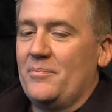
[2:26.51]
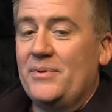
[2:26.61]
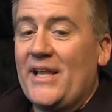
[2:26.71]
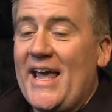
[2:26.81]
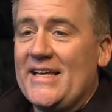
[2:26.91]

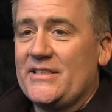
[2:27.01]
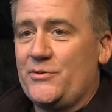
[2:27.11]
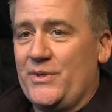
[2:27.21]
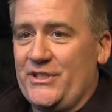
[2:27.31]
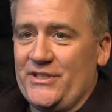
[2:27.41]
Placed,
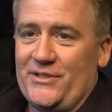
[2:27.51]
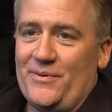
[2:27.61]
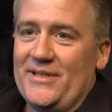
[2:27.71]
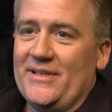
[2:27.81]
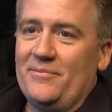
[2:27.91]
which is the
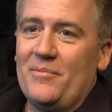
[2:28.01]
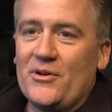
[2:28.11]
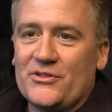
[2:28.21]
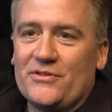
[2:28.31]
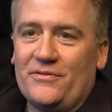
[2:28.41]
one
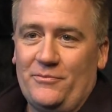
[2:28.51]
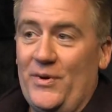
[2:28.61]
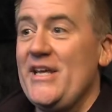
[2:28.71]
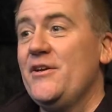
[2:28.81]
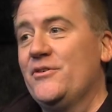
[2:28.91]
that
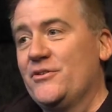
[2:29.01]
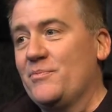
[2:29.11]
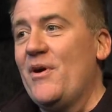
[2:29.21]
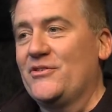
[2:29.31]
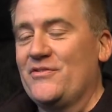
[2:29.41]
we use
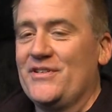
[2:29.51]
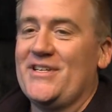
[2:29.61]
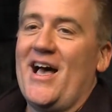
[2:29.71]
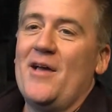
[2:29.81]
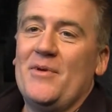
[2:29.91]
most of the
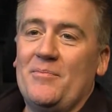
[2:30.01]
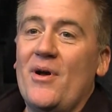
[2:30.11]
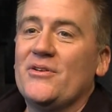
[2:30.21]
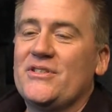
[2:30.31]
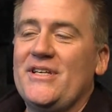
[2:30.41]
time and
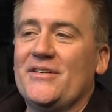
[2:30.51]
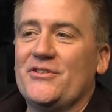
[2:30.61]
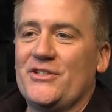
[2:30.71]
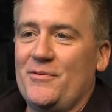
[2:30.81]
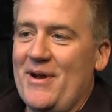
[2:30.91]
most
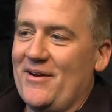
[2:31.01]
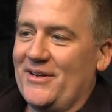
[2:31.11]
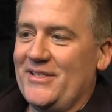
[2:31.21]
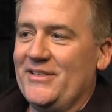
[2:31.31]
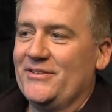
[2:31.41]
theaters in
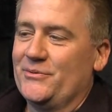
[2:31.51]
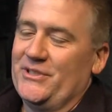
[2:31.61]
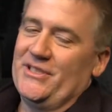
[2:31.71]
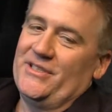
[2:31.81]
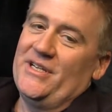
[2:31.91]
America use,
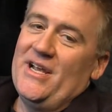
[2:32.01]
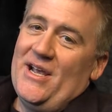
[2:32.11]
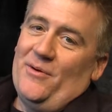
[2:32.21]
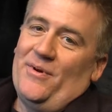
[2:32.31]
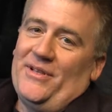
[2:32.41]
which is
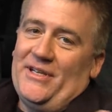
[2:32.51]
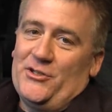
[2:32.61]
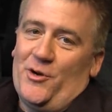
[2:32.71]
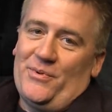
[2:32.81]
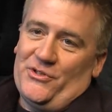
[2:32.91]
where the
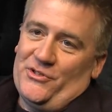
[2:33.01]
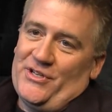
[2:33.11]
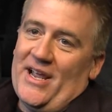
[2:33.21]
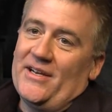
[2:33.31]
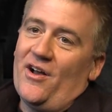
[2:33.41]
interpreters are
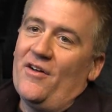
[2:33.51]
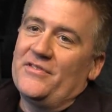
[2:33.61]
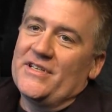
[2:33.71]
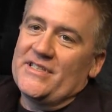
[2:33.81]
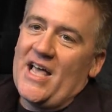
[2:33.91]
standing off
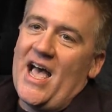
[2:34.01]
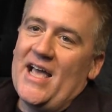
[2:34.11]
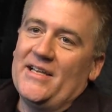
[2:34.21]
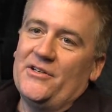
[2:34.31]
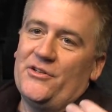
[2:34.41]
to the
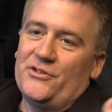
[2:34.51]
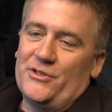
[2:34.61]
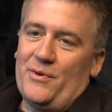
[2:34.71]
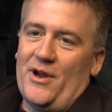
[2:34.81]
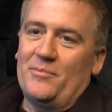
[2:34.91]
side and they're
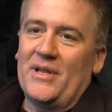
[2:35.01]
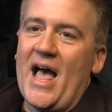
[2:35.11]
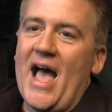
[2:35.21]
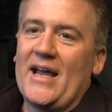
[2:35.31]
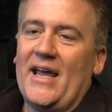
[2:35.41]
usually wearing
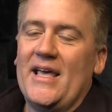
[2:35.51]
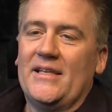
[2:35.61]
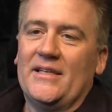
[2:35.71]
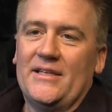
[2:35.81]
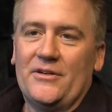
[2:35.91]
black,
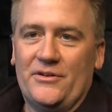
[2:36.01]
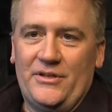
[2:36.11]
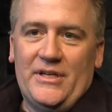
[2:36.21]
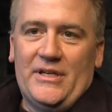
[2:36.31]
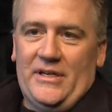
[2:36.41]
and then
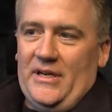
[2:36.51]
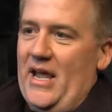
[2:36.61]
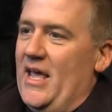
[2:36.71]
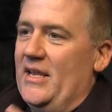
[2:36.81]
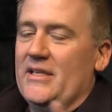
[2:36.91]

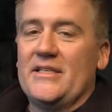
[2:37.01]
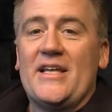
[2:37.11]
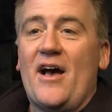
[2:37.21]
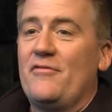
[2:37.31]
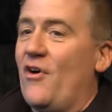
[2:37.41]
the
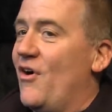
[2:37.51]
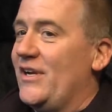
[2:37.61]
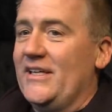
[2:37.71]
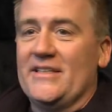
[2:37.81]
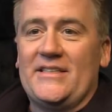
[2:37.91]
deaf
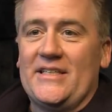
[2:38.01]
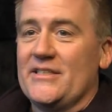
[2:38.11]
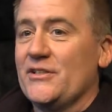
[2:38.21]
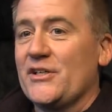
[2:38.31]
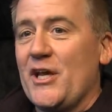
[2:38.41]
audience
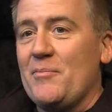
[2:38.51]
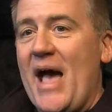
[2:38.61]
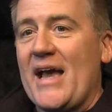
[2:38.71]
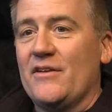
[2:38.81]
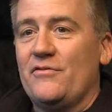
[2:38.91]
is looking
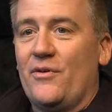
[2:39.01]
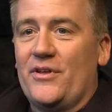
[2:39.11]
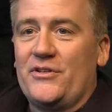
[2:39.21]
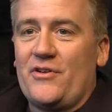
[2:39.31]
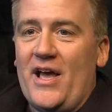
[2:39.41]
back and
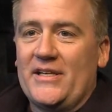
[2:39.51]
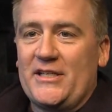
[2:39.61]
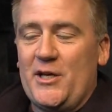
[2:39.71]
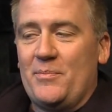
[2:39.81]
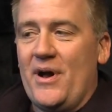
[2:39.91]
forth trying to
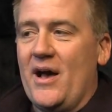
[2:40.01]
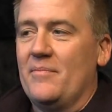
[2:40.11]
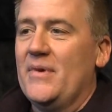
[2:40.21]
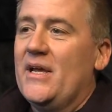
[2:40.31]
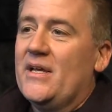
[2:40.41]
keep up.